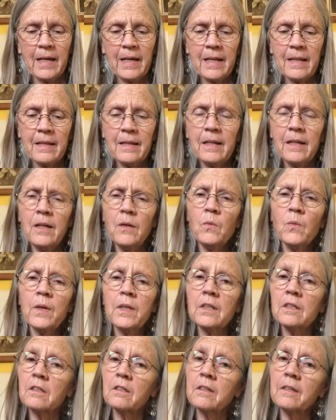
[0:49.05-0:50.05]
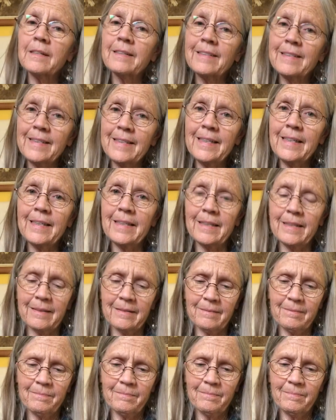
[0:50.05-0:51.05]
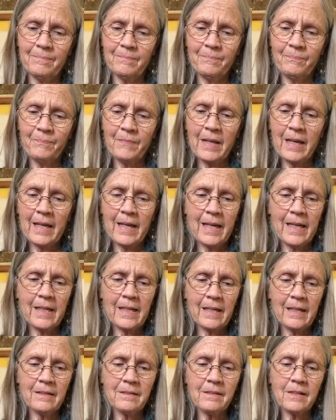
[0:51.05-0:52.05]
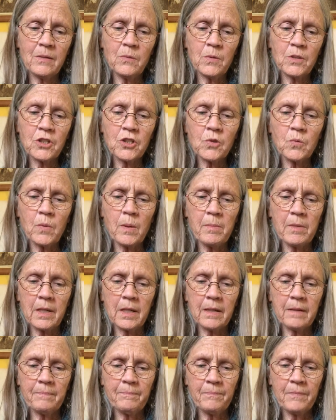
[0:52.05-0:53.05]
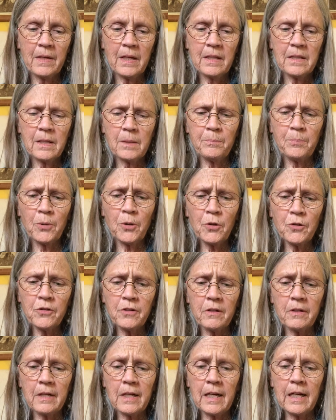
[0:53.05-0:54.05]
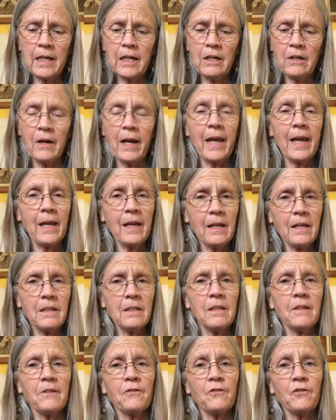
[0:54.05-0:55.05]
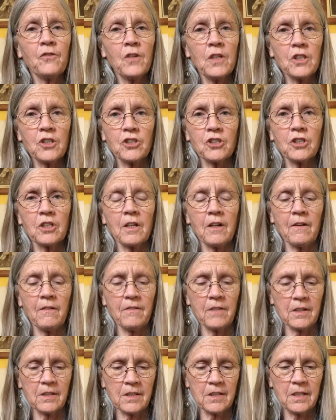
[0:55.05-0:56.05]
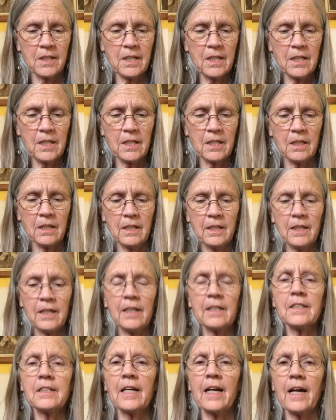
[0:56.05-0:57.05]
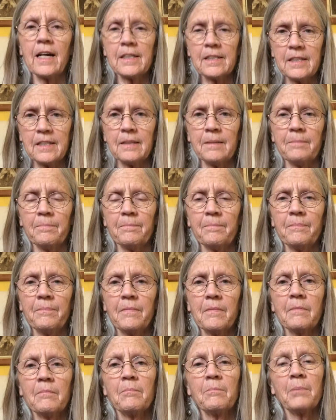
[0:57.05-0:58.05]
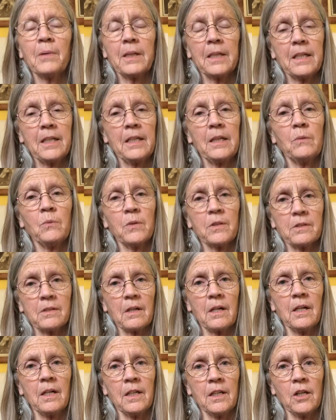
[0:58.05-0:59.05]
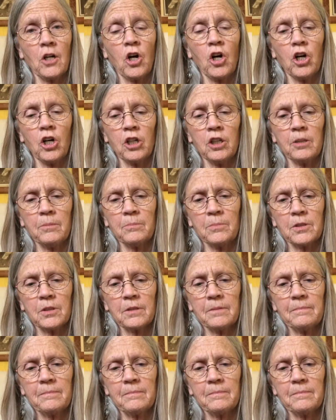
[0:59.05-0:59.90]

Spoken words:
Then he went to the sea, and as he was swimming, the birds of the air and the fish of the sea attacked him, but he was unharmed.